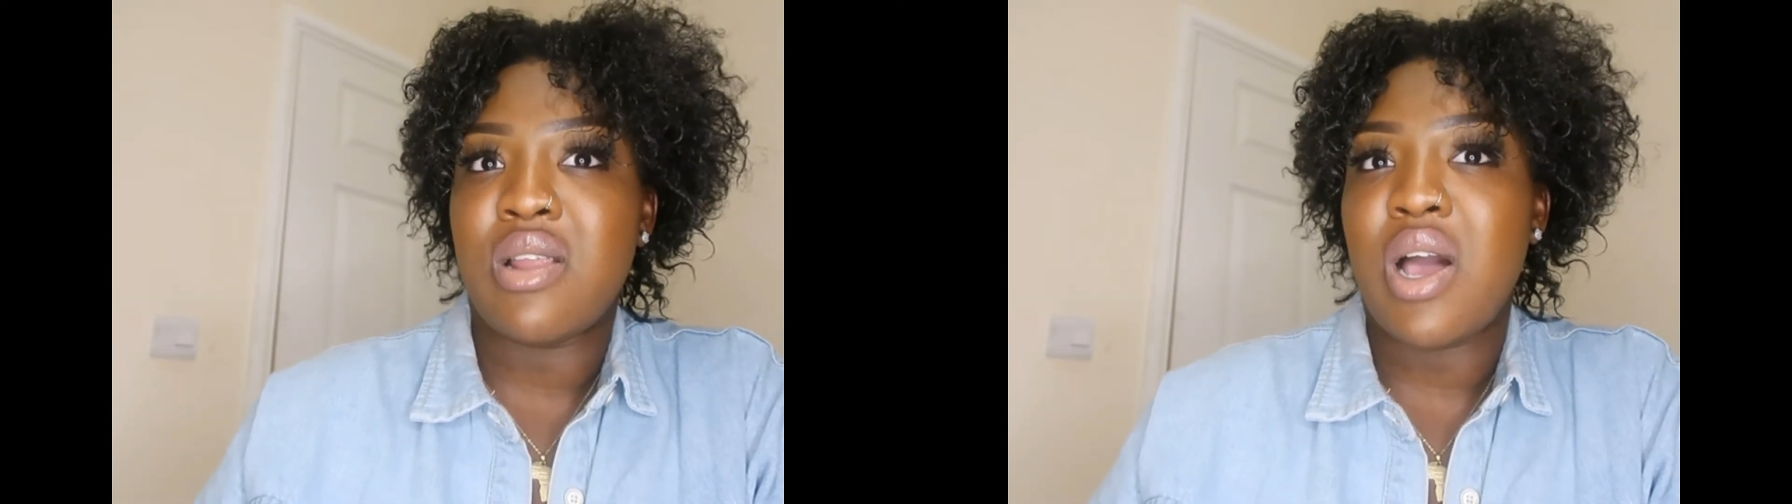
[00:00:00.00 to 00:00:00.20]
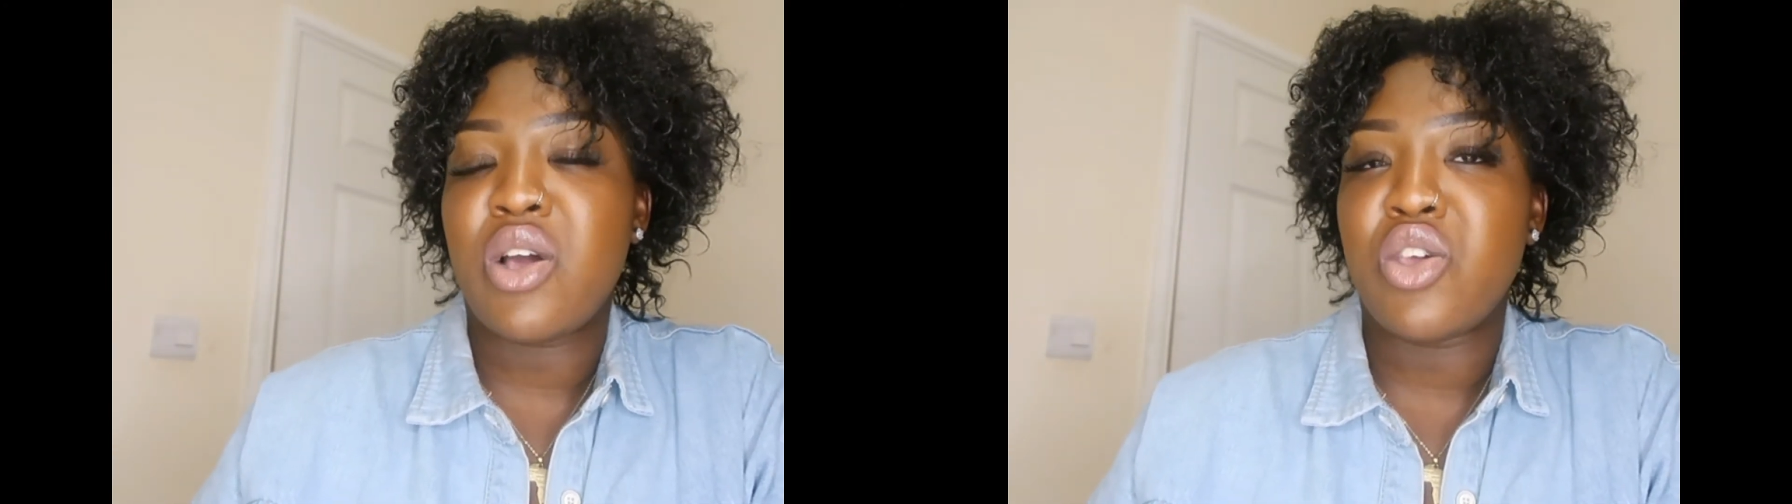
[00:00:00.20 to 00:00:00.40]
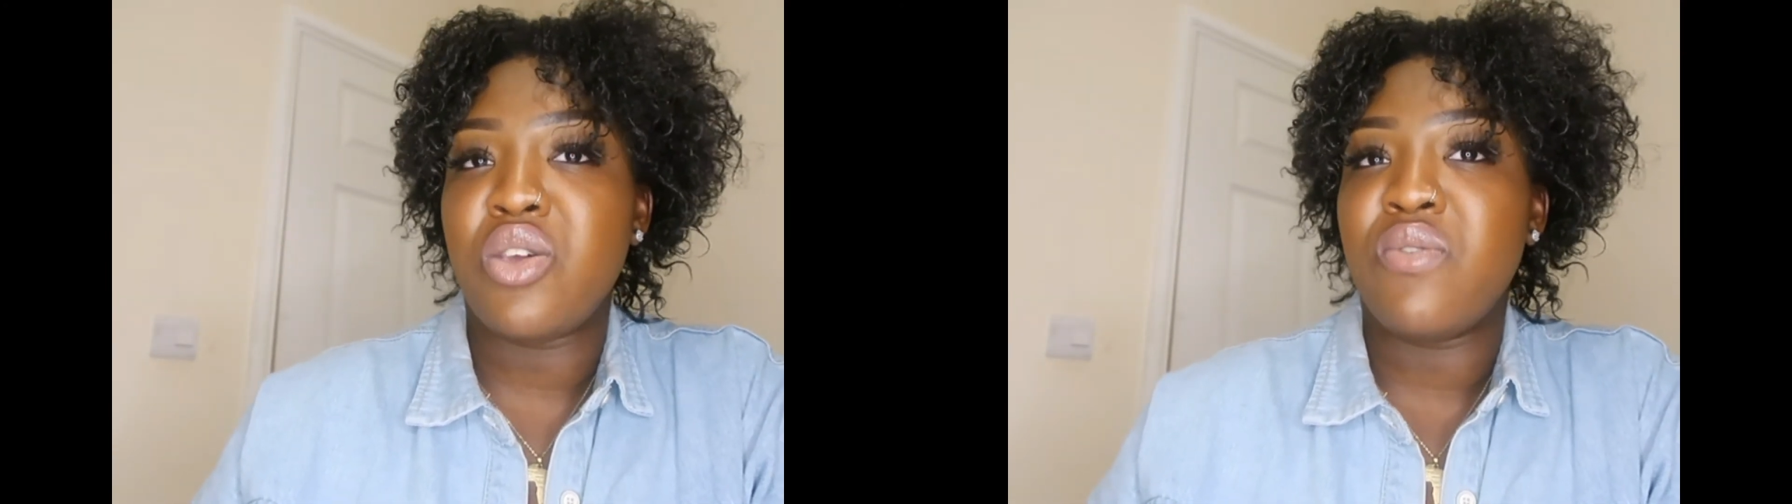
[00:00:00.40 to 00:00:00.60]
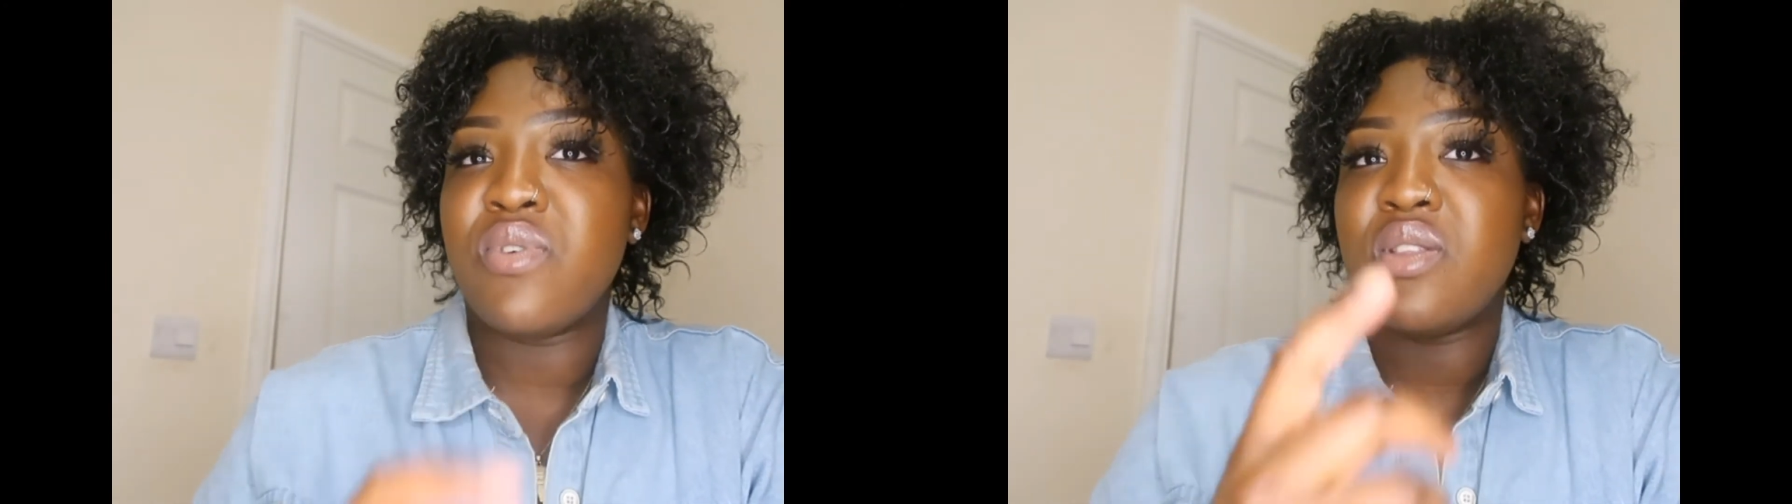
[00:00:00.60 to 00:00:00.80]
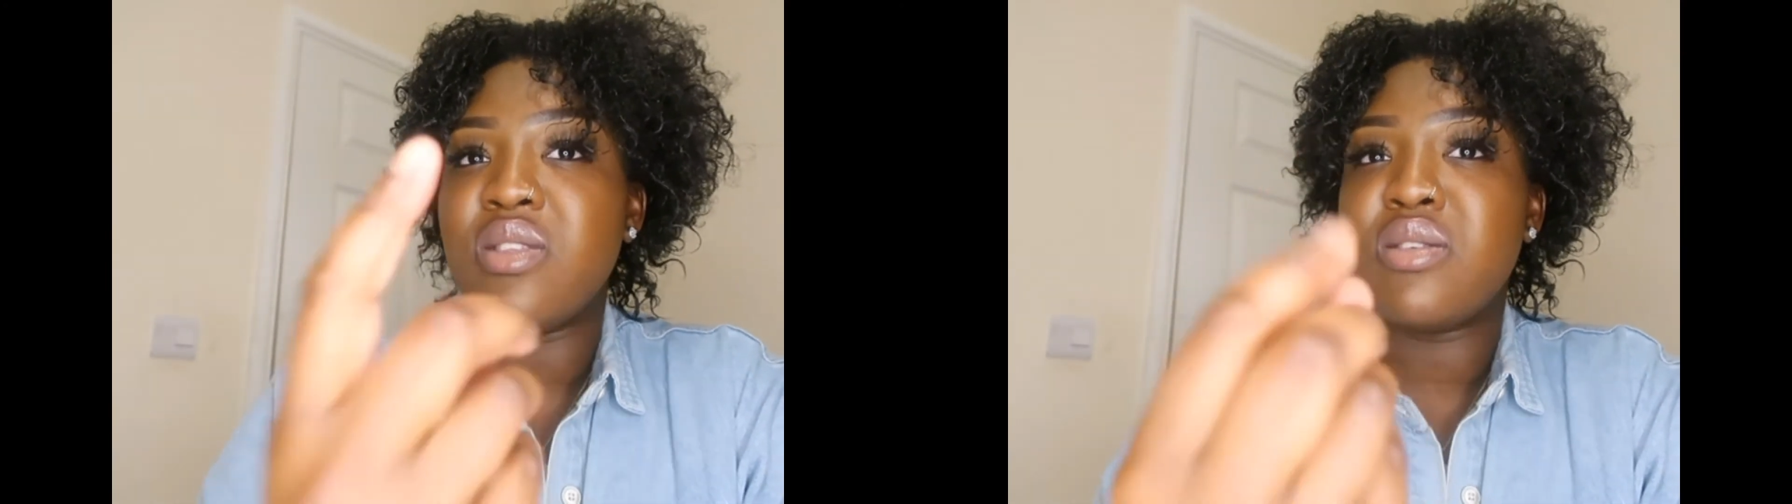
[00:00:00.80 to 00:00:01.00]
how can you
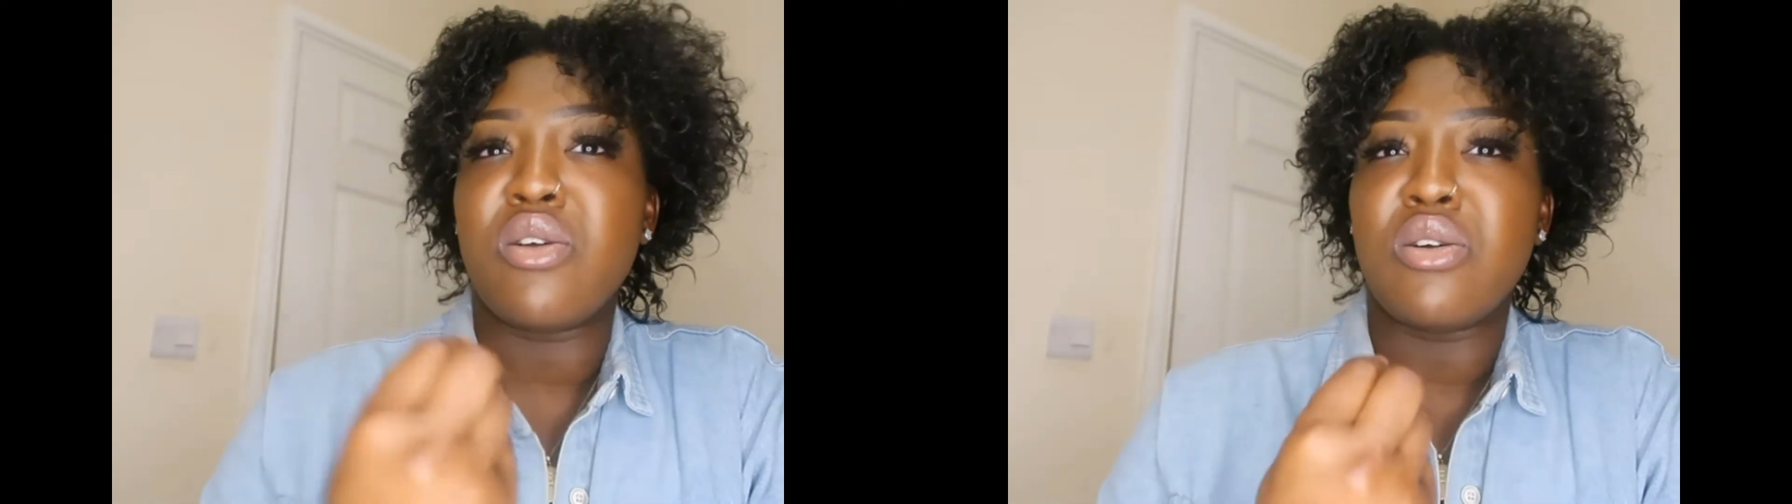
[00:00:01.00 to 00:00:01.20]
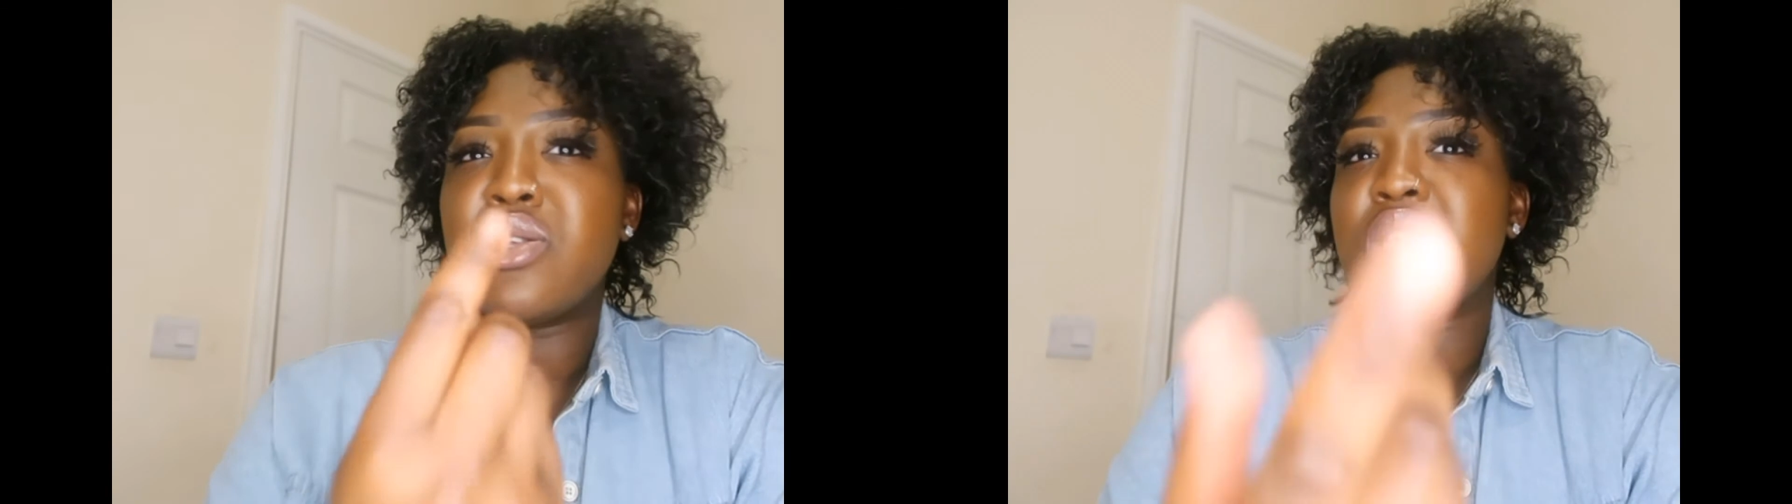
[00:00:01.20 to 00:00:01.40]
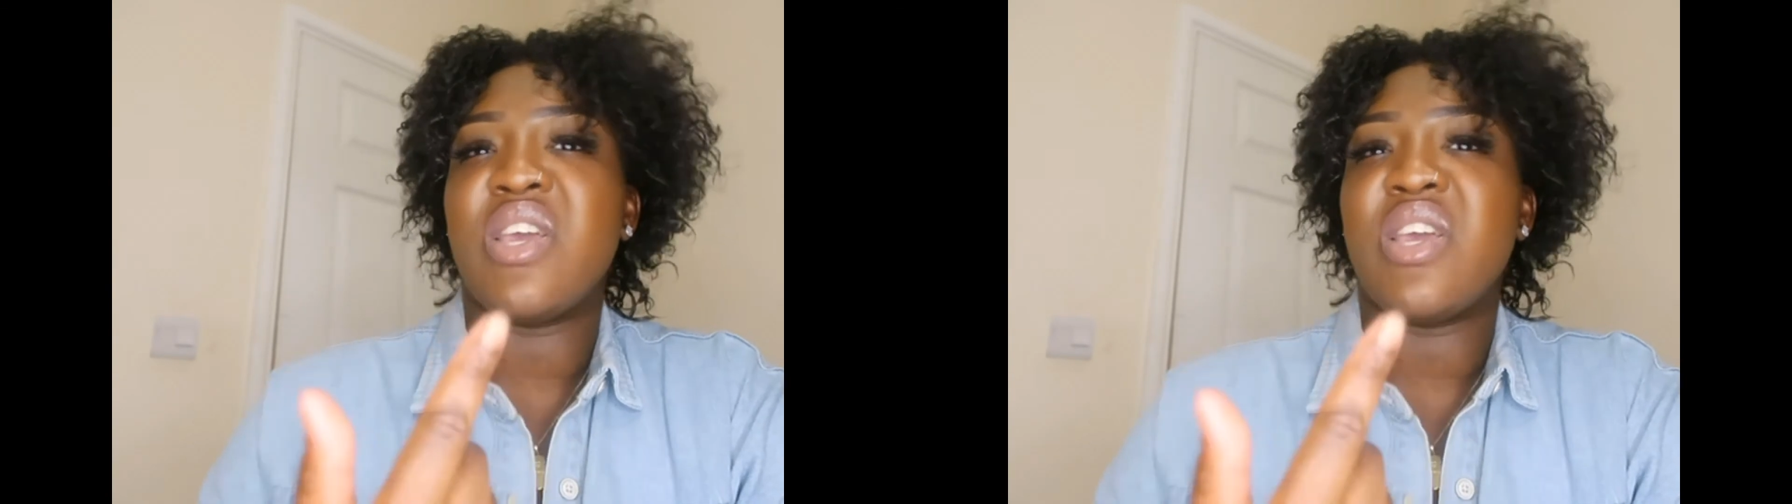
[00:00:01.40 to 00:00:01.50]
even start to